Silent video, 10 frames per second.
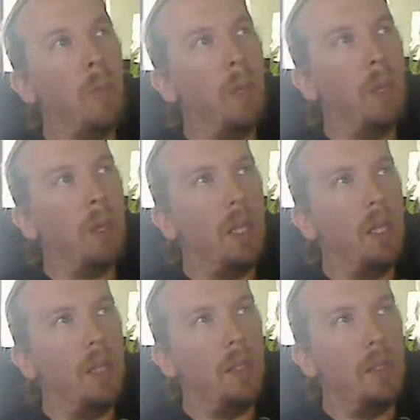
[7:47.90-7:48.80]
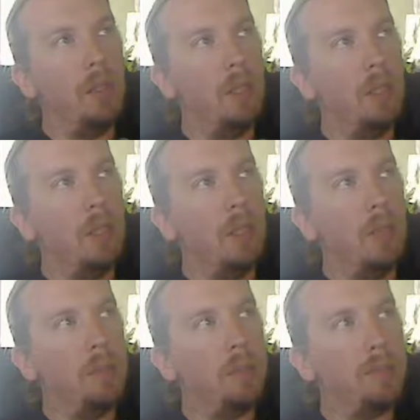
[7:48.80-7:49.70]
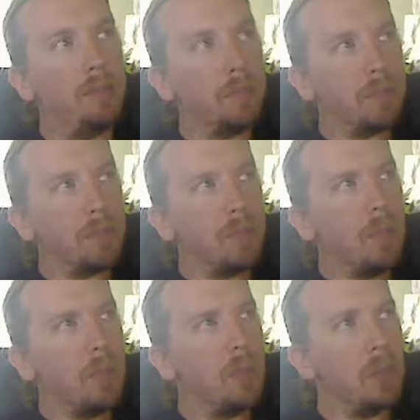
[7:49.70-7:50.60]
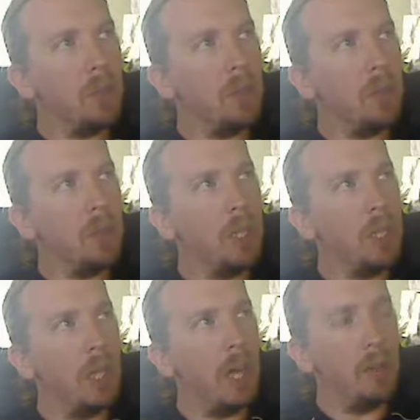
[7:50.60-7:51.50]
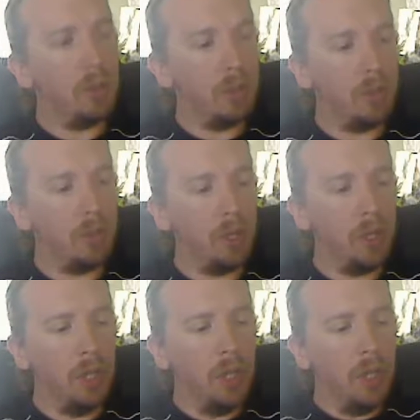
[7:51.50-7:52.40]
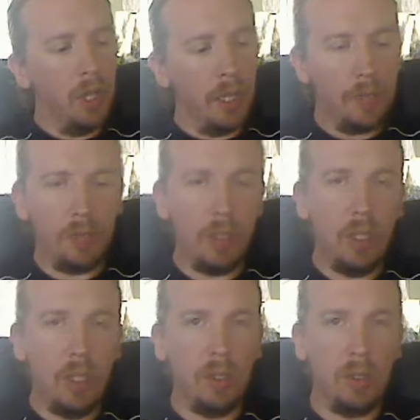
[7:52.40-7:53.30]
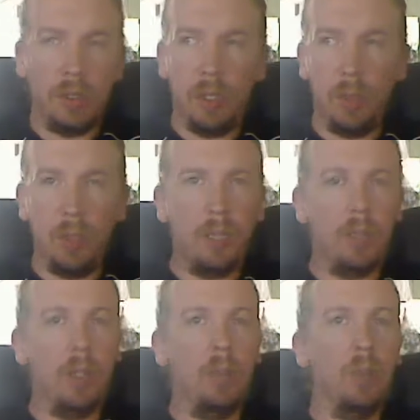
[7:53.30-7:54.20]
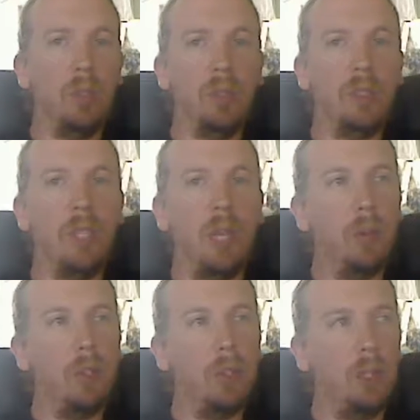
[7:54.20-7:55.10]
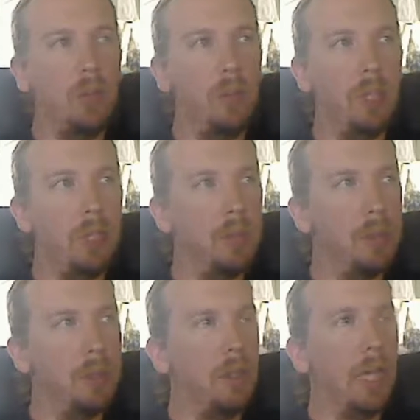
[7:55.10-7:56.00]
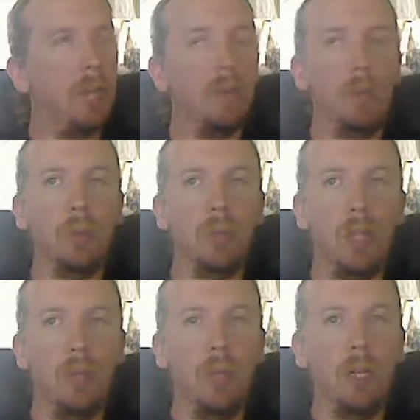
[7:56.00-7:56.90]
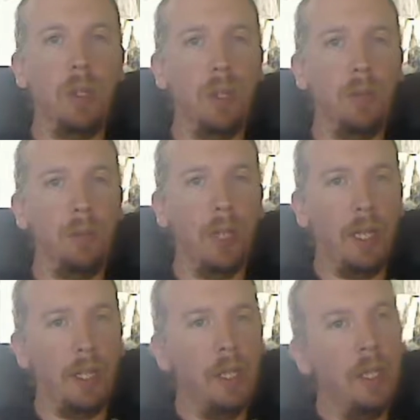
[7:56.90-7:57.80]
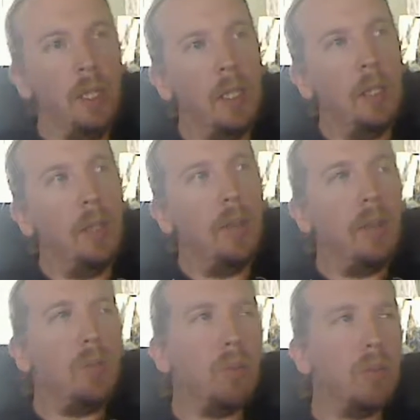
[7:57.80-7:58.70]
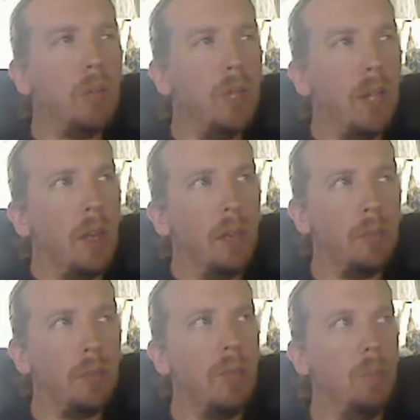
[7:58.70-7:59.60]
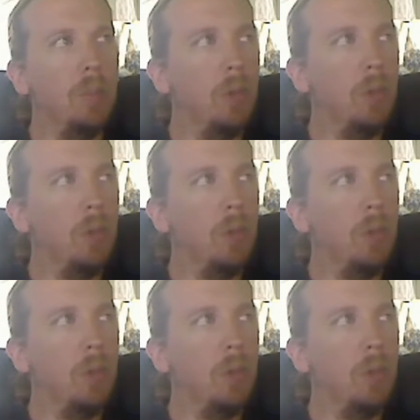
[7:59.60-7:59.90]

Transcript: and um, so in the outdoor, I definitely noticed that the plants are more stable in the wind, so I don't have to worry about them. Like, did it? Were, none of them really broke